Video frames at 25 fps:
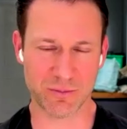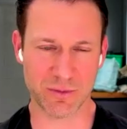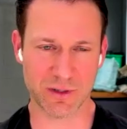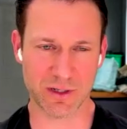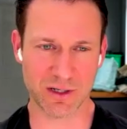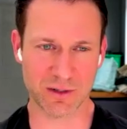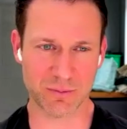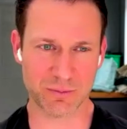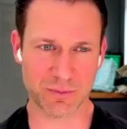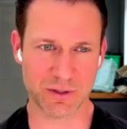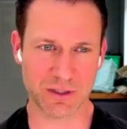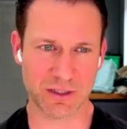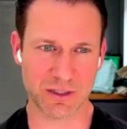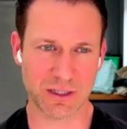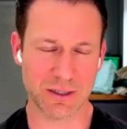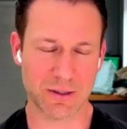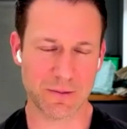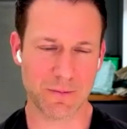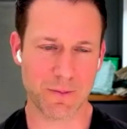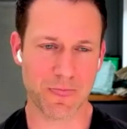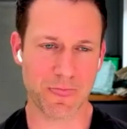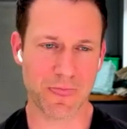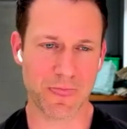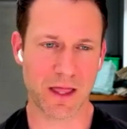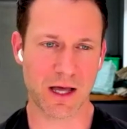minute, but
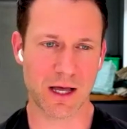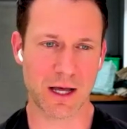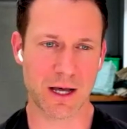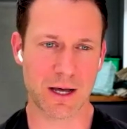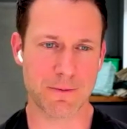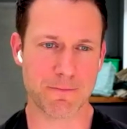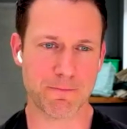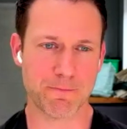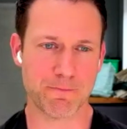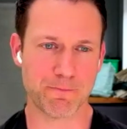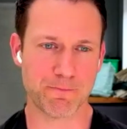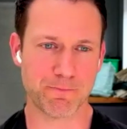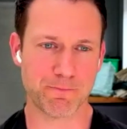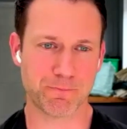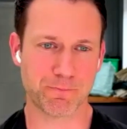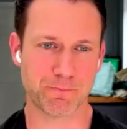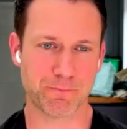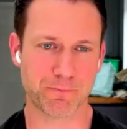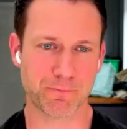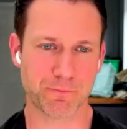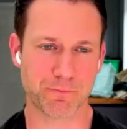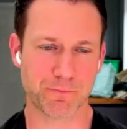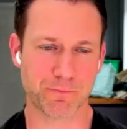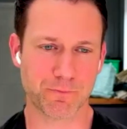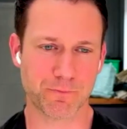um,
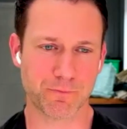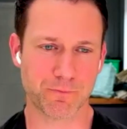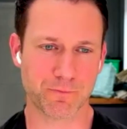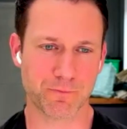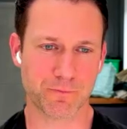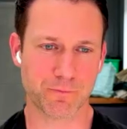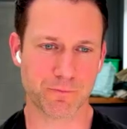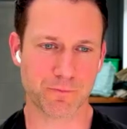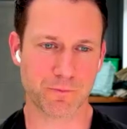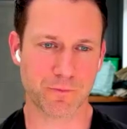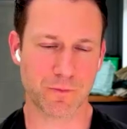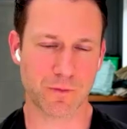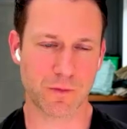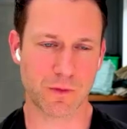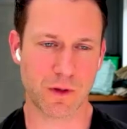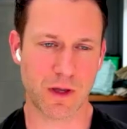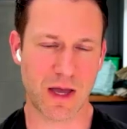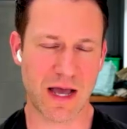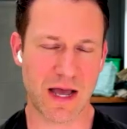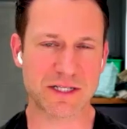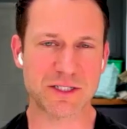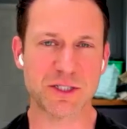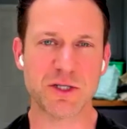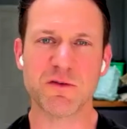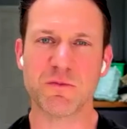
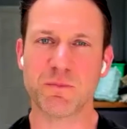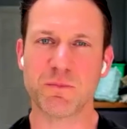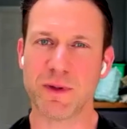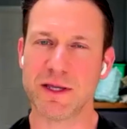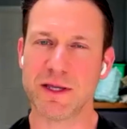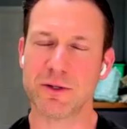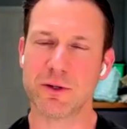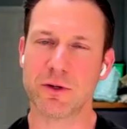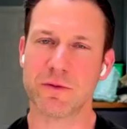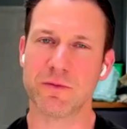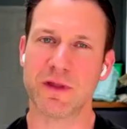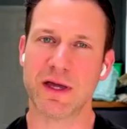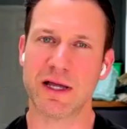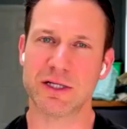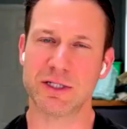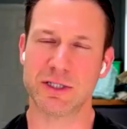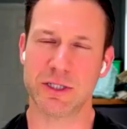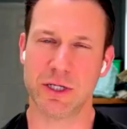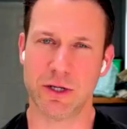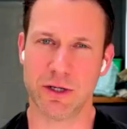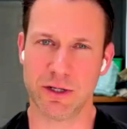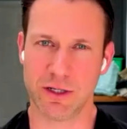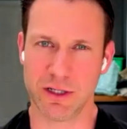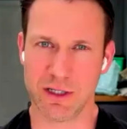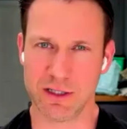as you've been on that
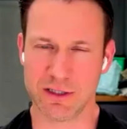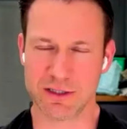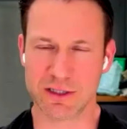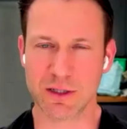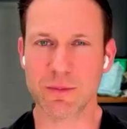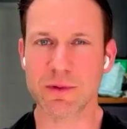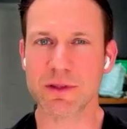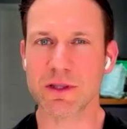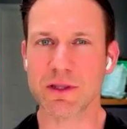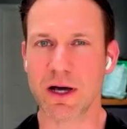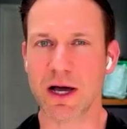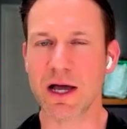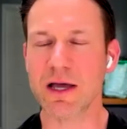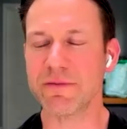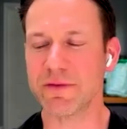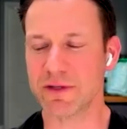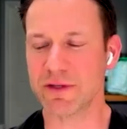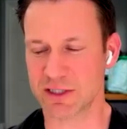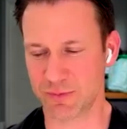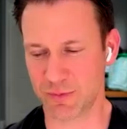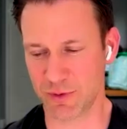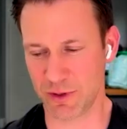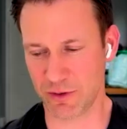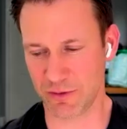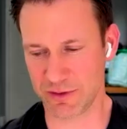journey, something that I've
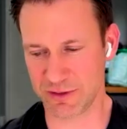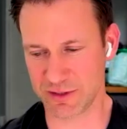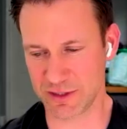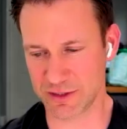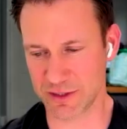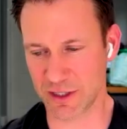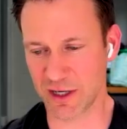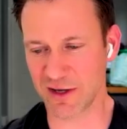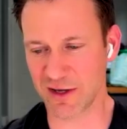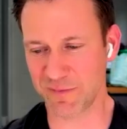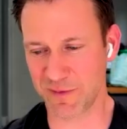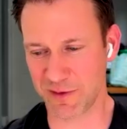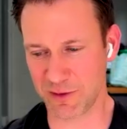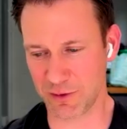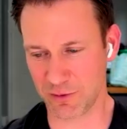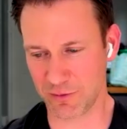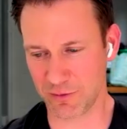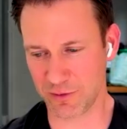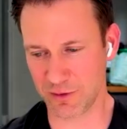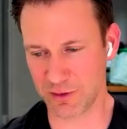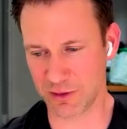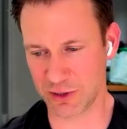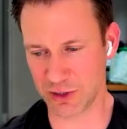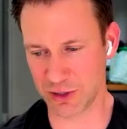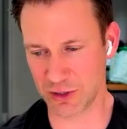experienced as I've been on
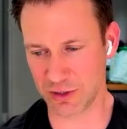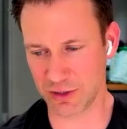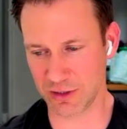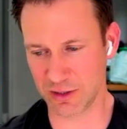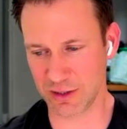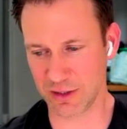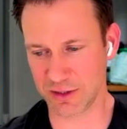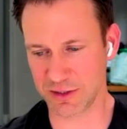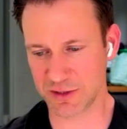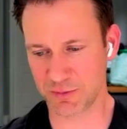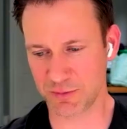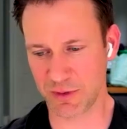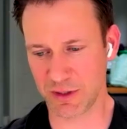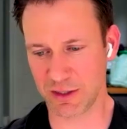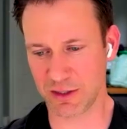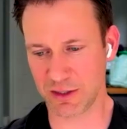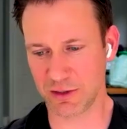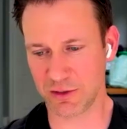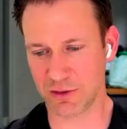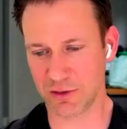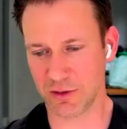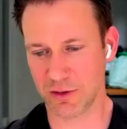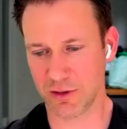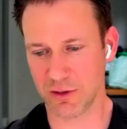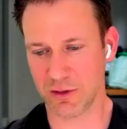the journey has
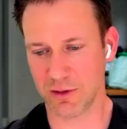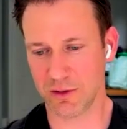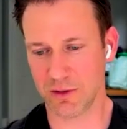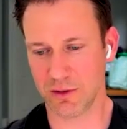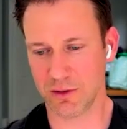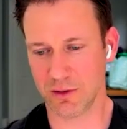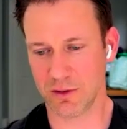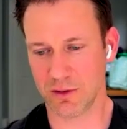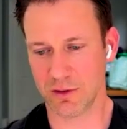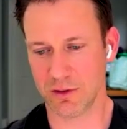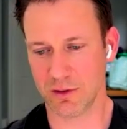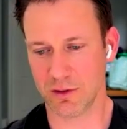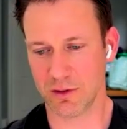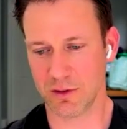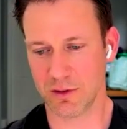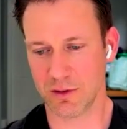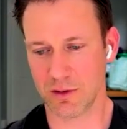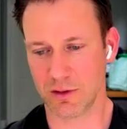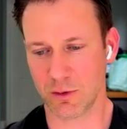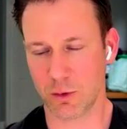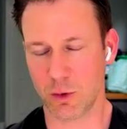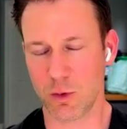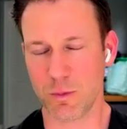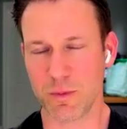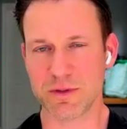been
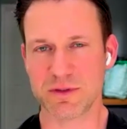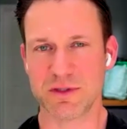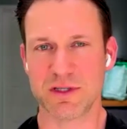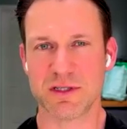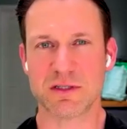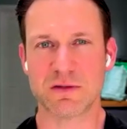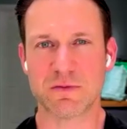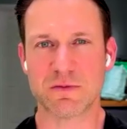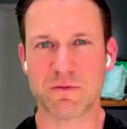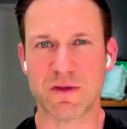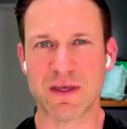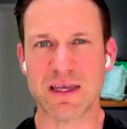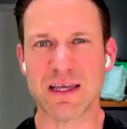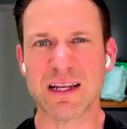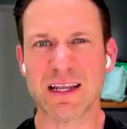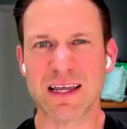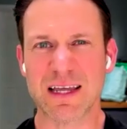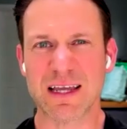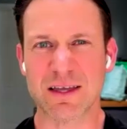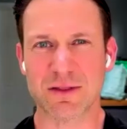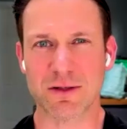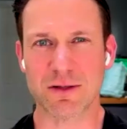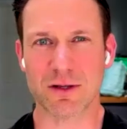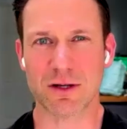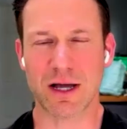almost this
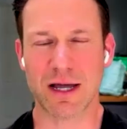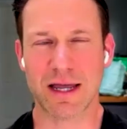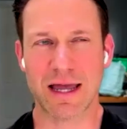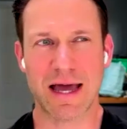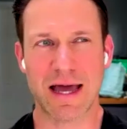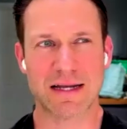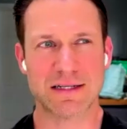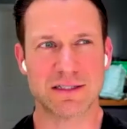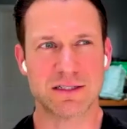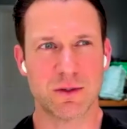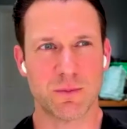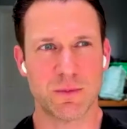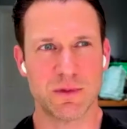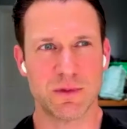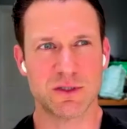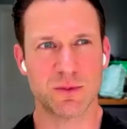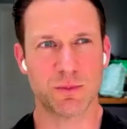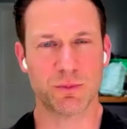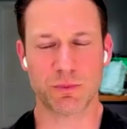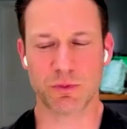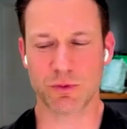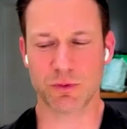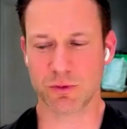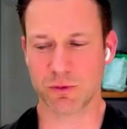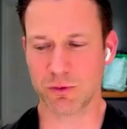feeling that I had something to
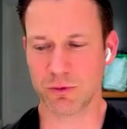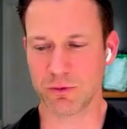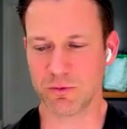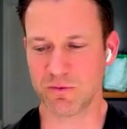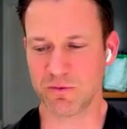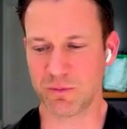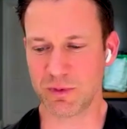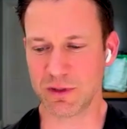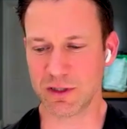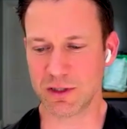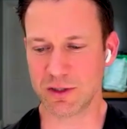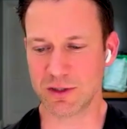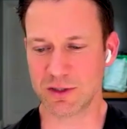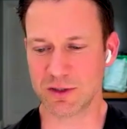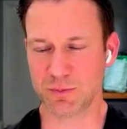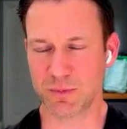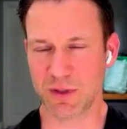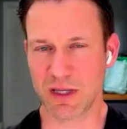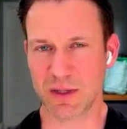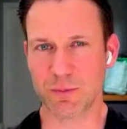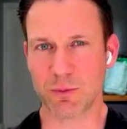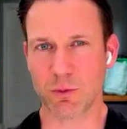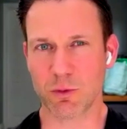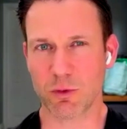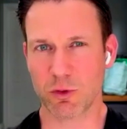prove because
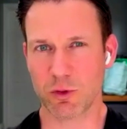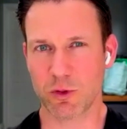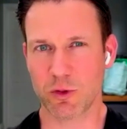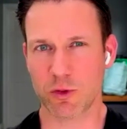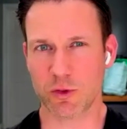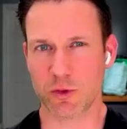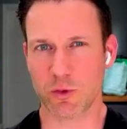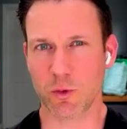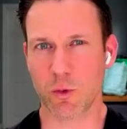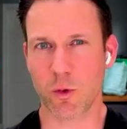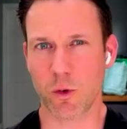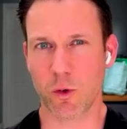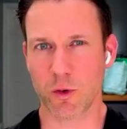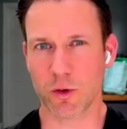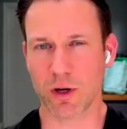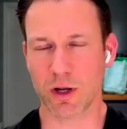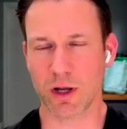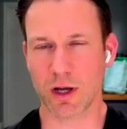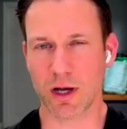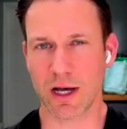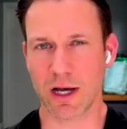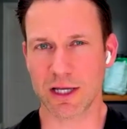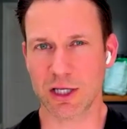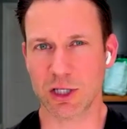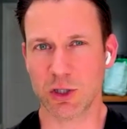people thought
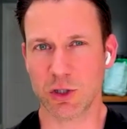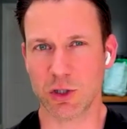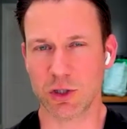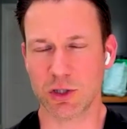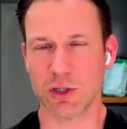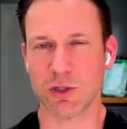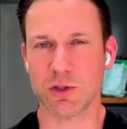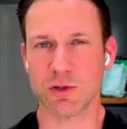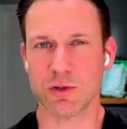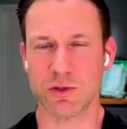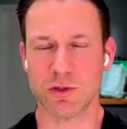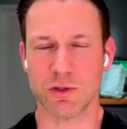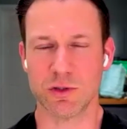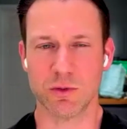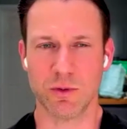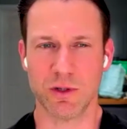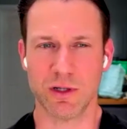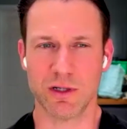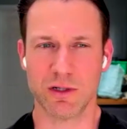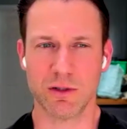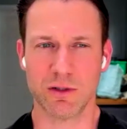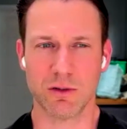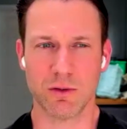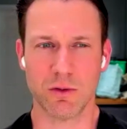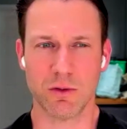I couldn't do
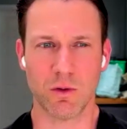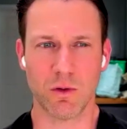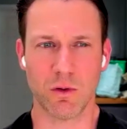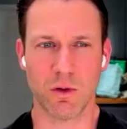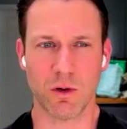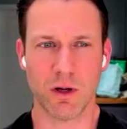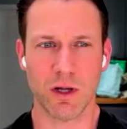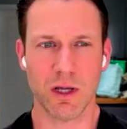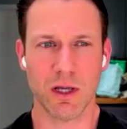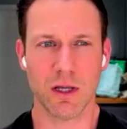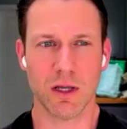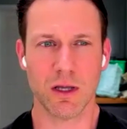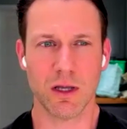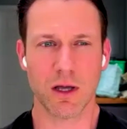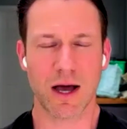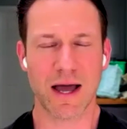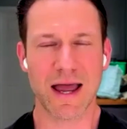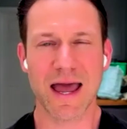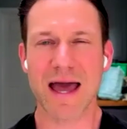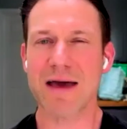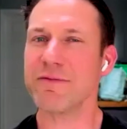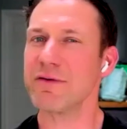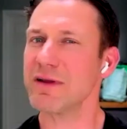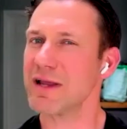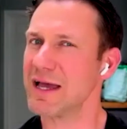it, or I
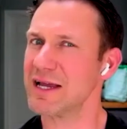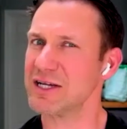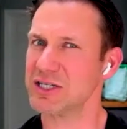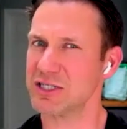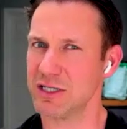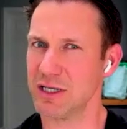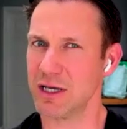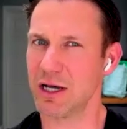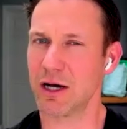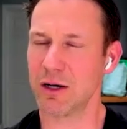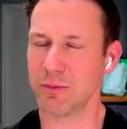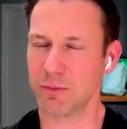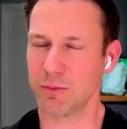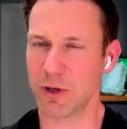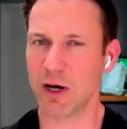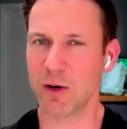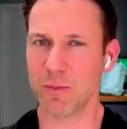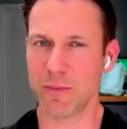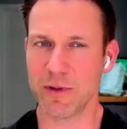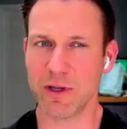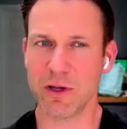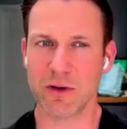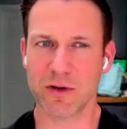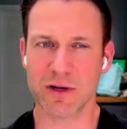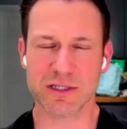haven't actually, I'll
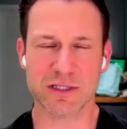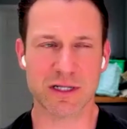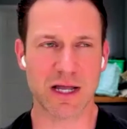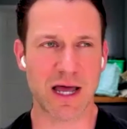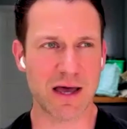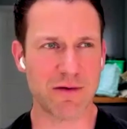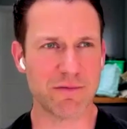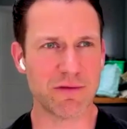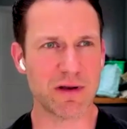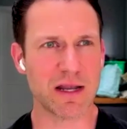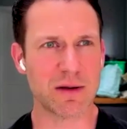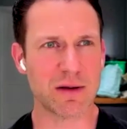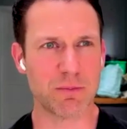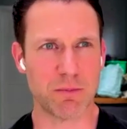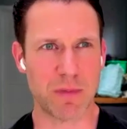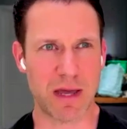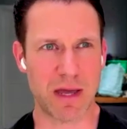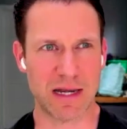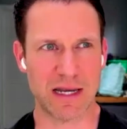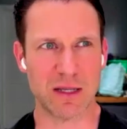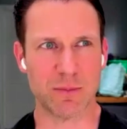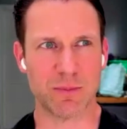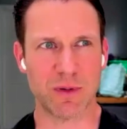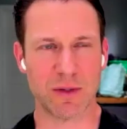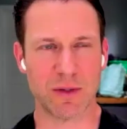be honest, I haven't had
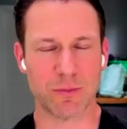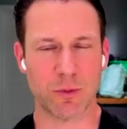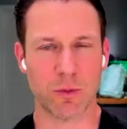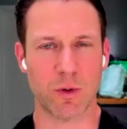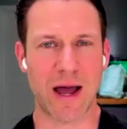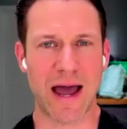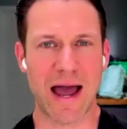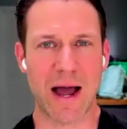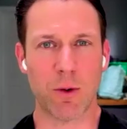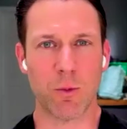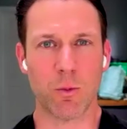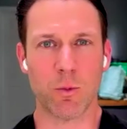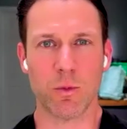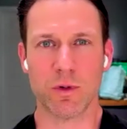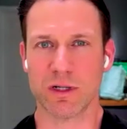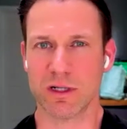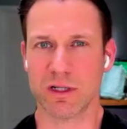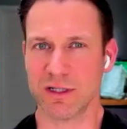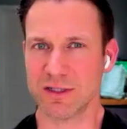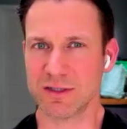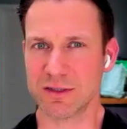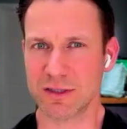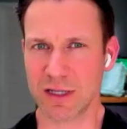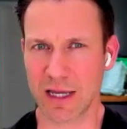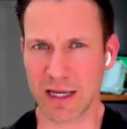many people
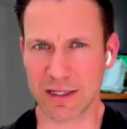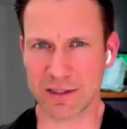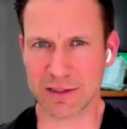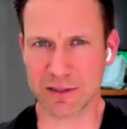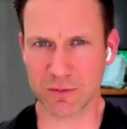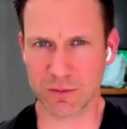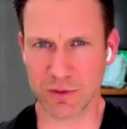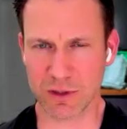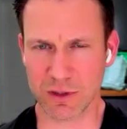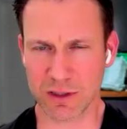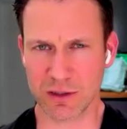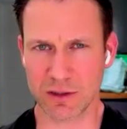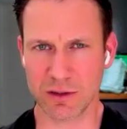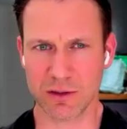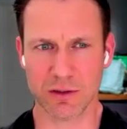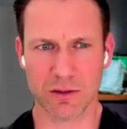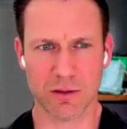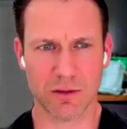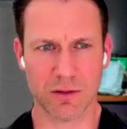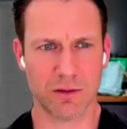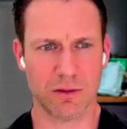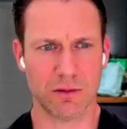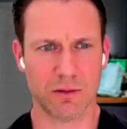outwardly say to me,